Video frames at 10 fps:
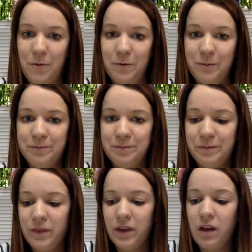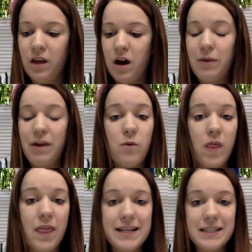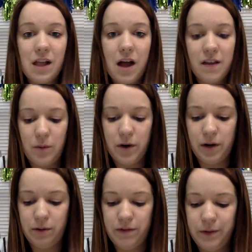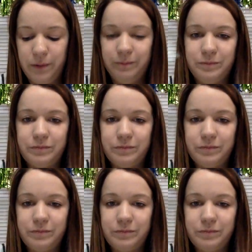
All right, we have one last clock that we're going to review.